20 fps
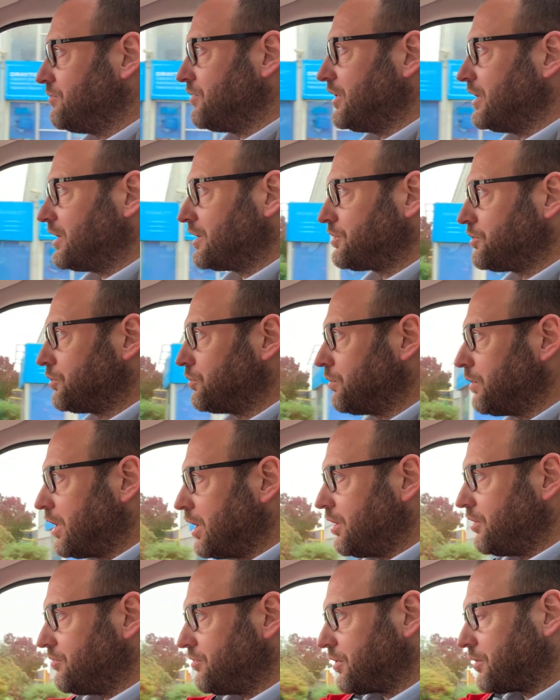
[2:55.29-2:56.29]
vehicle
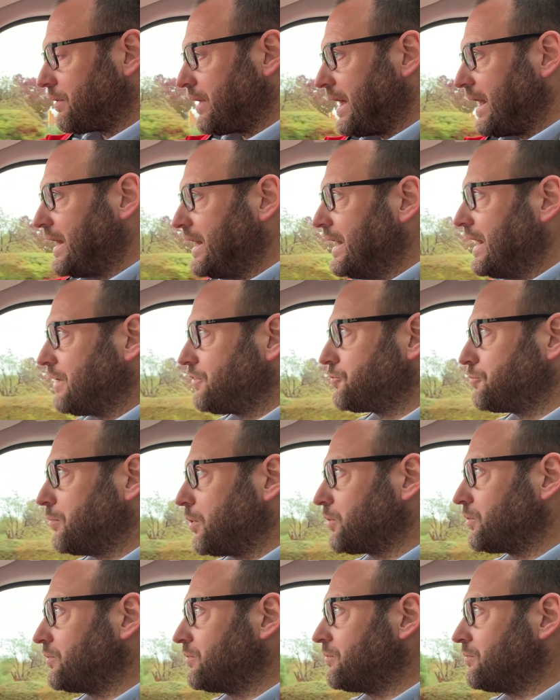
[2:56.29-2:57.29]
over a less
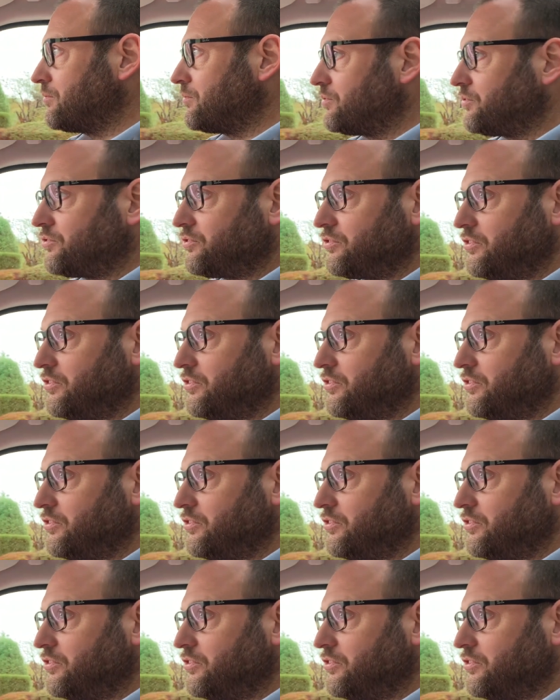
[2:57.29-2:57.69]
modern